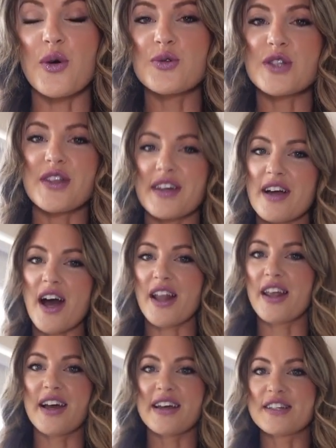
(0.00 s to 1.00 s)
Also, the
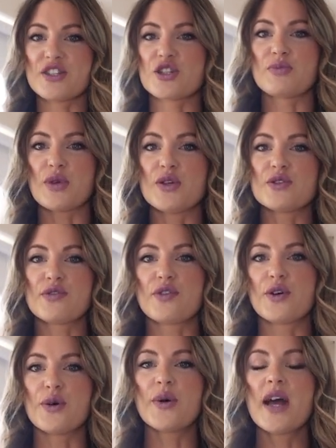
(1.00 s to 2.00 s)
colour is just
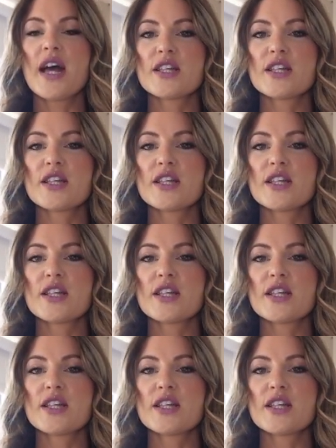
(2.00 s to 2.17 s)
beautiful.